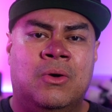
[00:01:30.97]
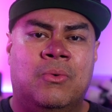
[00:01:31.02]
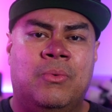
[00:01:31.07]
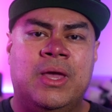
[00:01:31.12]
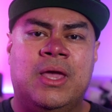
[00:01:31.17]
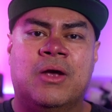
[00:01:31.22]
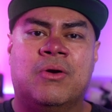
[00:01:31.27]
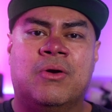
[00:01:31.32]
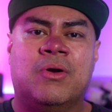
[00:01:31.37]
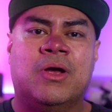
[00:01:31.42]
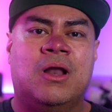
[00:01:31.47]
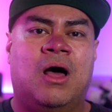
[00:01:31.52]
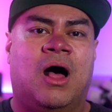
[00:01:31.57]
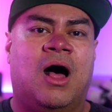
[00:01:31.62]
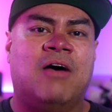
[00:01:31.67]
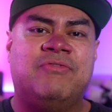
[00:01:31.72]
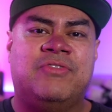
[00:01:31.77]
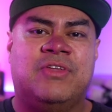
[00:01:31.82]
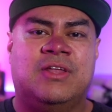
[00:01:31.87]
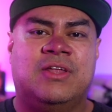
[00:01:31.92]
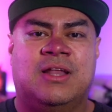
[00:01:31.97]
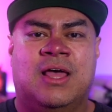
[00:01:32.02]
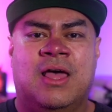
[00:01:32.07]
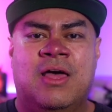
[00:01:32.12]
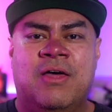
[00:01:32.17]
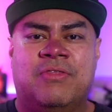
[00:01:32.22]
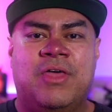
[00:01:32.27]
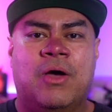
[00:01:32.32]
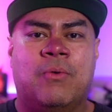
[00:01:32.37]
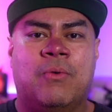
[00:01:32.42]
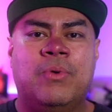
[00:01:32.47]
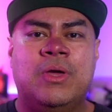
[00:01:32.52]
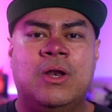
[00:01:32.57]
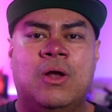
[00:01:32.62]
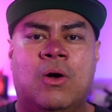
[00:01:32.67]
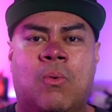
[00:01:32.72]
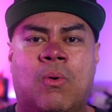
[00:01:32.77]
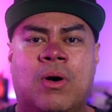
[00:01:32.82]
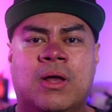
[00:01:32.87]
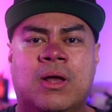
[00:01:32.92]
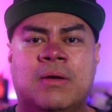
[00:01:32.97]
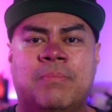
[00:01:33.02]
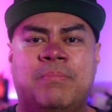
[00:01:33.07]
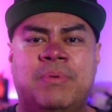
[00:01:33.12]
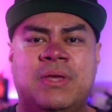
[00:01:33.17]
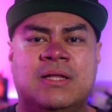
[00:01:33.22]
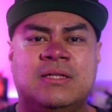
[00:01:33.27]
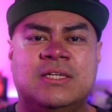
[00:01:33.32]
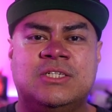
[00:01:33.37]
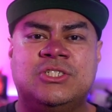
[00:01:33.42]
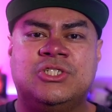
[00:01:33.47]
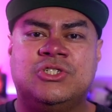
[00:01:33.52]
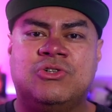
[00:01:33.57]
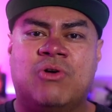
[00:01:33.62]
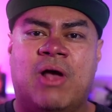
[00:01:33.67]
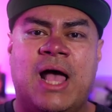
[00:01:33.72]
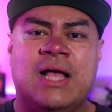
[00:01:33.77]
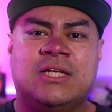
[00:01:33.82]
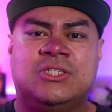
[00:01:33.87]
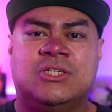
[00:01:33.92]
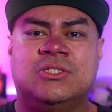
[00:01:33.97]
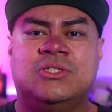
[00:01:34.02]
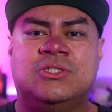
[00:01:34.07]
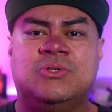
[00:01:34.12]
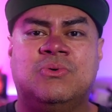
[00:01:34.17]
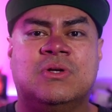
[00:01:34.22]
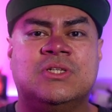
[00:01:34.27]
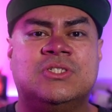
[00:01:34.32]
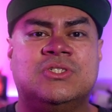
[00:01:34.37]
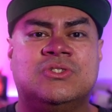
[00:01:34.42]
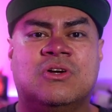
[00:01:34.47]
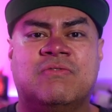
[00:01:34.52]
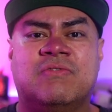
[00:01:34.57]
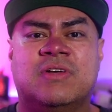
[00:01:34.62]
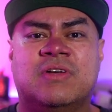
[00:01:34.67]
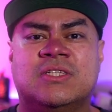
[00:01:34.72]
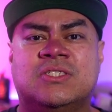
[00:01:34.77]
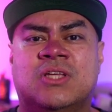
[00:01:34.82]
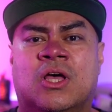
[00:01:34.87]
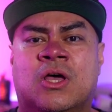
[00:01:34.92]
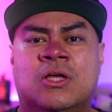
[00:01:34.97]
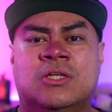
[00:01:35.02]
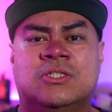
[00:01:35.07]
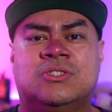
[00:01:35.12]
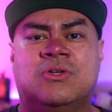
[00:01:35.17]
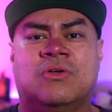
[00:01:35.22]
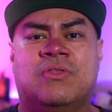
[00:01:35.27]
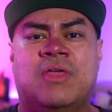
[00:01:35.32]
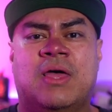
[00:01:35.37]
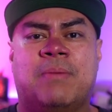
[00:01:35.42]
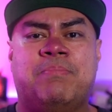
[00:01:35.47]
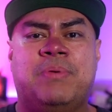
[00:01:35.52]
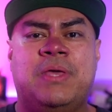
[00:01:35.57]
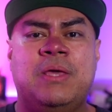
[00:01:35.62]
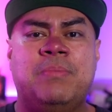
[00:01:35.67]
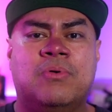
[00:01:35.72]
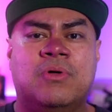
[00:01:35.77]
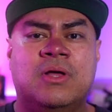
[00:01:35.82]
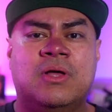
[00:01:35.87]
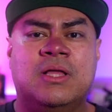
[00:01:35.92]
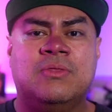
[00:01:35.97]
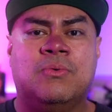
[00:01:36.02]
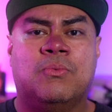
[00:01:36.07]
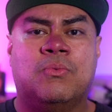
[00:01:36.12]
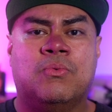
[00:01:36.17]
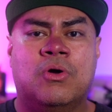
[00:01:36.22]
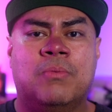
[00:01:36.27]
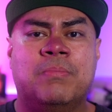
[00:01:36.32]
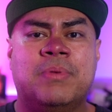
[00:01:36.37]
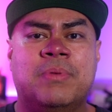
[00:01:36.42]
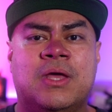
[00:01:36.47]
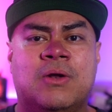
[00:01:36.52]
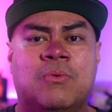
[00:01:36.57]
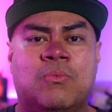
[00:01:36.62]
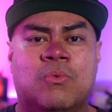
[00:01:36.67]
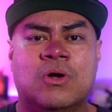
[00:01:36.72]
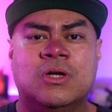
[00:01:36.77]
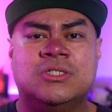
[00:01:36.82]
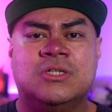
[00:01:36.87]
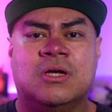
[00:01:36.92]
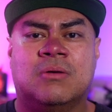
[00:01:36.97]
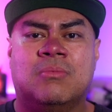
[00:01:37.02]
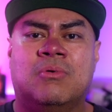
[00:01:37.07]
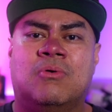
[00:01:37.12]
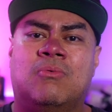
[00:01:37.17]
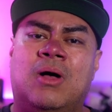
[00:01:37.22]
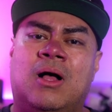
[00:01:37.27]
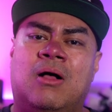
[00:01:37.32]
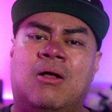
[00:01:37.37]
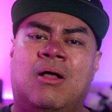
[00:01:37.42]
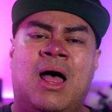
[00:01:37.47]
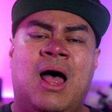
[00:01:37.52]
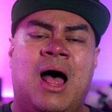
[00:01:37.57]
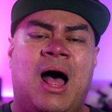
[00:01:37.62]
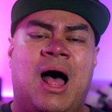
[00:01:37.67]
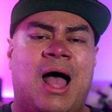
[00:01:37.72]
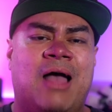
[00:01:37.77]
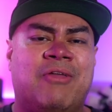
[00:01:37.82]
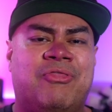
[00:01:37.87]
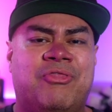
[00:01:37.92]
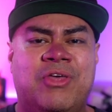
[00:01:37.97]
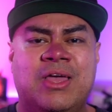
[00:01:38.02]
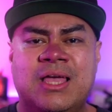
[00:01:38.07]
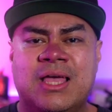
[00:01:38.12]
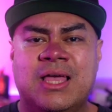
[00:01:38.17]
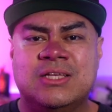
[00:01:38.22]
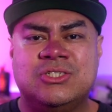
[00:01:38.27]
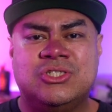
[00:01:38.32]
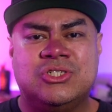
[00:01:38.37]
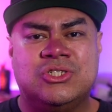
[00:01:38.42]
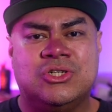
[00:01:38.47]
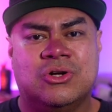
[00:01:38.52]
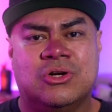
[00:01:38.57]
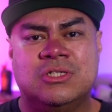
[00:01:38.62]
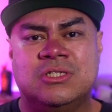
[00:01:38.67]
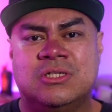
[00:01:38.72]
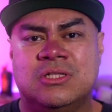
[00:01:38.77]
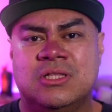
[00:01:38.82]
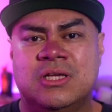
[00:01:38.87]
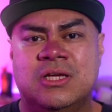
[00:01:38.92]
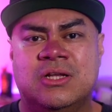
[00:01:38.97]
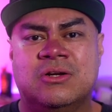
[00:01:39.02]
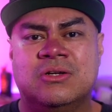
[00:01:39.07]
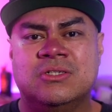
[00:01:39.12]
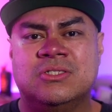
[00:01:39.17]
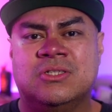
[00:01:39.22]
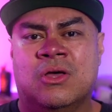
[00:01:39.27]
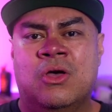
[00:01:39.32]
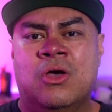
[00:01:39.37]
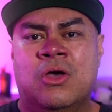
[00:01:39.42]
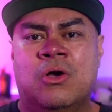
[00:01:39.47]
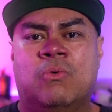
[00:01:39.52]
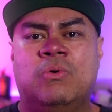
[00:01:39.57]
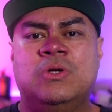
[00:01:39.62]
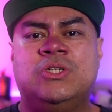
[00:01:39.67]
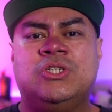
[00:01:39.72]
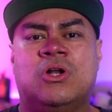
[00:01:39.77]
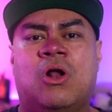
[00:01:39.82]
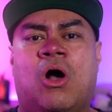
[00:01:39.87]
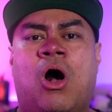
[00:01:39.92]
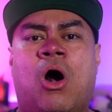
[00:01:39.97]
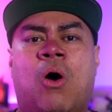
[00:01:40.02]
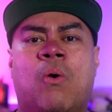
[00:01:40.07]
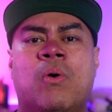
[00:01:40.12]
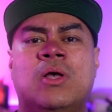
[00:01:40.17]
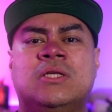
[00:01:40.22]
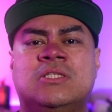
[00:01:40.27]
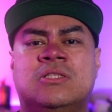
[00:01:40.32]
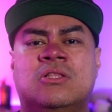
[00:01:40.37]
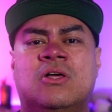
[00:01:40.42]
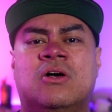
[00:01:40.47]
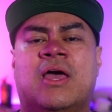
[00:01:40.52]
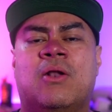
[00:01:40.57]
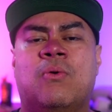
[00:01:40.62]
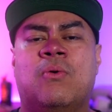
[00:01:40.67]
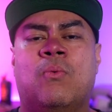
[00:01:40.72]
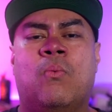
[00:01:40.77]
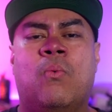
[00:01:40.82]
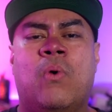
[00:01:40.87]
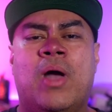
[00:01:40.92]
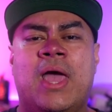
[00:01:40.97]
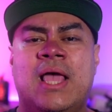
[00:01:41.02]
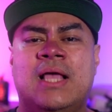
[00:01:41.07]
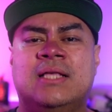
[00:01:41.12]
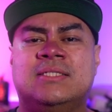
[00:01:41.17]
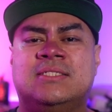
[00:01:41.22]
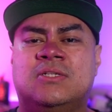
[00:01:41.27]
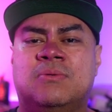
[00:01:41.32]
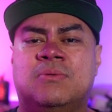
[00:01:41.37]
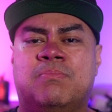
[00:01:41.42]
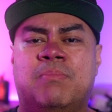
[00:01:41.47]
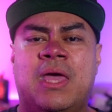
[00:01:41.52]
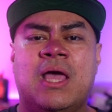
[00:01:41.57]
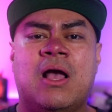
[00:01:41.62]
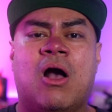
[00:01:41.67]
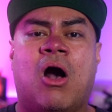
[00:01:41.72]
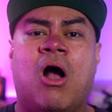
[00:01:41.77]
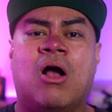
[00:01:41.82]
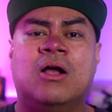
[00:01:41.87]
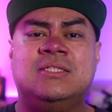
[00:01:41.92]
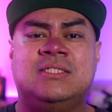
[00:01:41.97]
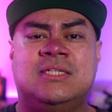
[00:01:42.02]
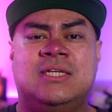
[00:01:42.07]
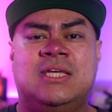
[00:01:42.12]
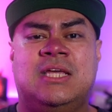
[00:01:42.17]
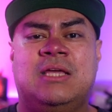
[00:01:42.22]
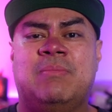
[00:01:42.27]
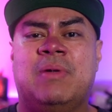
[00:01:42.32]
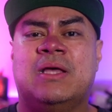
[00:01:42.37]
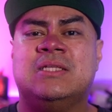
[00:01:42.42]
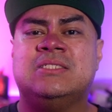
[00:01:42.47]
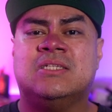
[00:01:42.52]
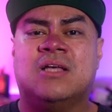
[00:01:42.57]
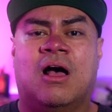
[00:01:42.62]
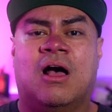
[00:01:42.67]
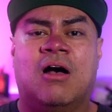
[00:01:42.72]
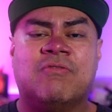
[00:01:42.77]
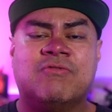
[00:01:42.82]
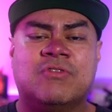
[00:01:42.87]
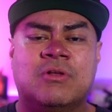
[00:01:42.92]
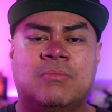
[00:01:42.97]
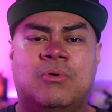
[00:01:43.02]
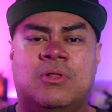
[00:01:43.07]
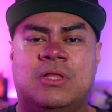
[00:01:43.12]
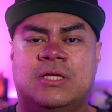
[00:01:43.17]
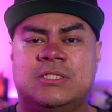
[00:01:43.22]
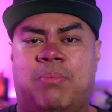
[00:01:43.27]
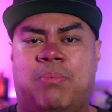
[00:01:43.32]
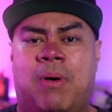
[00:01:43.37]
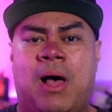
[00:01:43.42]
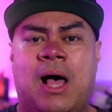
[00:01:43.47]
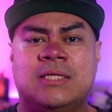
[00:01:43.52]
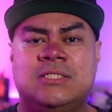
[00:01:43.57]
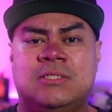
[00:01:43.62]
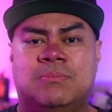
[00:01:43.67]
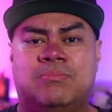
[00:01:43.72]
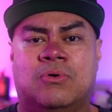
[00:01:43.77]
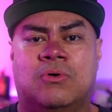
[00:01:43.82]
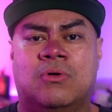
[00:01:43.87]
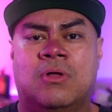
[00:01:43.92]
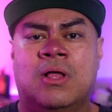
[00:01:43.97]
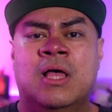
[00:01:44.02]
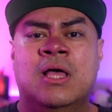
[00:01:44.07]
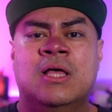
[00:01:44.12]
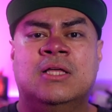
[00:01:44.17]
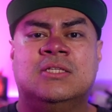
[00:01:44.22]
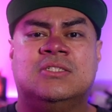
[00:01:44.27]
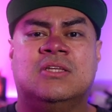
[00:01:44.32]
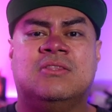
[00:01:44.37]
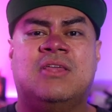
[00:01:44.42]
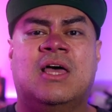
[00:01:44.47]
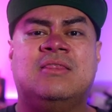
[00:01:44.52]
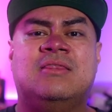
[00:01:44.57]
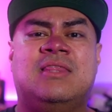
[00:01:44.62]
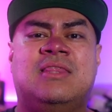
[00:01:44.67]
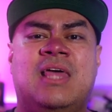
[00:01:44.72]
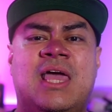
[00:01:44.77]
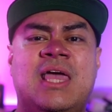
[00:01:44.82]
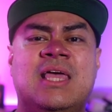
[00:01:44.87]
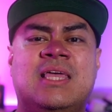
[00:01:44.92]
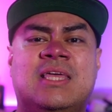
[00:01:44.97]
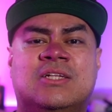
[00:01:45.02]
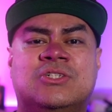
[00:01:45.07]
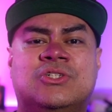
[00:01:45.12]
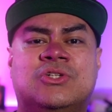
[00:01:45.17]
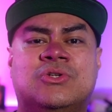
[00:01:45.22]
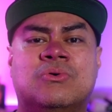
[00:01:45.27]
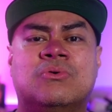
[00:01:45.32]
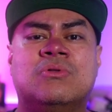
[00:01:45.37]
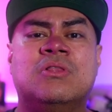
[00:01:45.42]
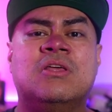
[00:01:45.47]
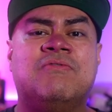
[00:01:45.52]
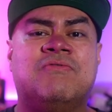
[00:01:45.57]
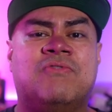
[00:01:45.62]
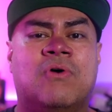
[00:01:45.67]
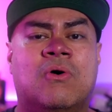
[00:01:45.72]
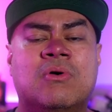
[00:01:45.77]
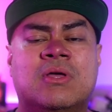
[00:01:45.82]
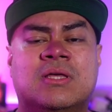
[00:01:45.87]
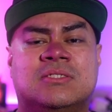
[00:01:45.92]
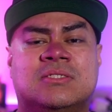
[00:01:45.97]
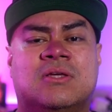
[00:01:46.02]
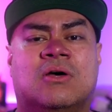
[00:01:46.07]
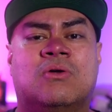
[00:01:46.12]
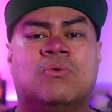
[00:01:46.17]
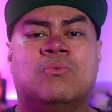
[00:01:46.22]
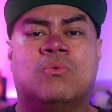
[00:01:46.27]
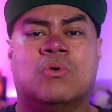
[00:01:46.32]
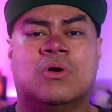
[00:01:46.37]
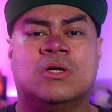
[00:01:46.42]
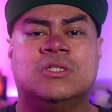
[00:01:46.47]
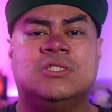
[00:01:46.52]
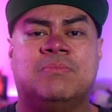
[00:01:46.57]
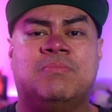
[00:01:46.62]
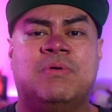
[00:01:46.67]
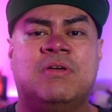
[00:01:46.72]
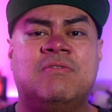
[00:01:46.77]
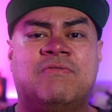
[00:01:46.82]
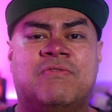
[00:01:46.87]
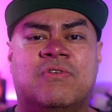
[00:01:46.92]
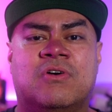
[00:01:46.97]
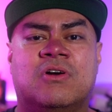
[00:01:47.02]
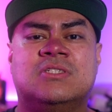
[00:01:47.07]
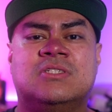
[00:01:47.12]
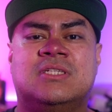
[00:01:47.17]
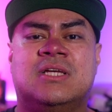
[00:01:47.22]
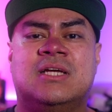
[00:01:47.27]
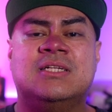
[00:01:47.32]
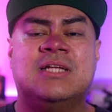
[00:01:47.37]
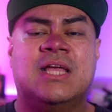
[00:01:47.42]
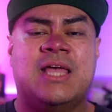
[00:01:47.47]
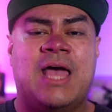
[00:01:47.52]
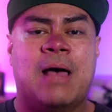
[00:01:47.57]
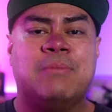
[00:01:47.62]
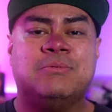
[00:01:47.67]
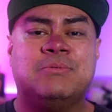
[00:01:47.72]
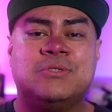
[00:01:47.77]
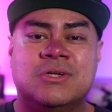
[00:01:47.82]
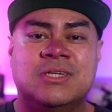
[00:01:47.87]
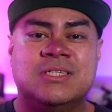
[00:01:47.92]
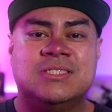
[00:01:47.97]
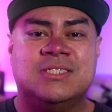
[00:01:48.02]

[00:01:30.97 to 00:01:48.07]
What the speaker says: We hear it often that we don't want to be a distraction to a service so that people in the room can worship. Well, I think as church leaders, we should always look at ways to make our team as comfortable as possible so that they can truly focus on worshiping first and capturing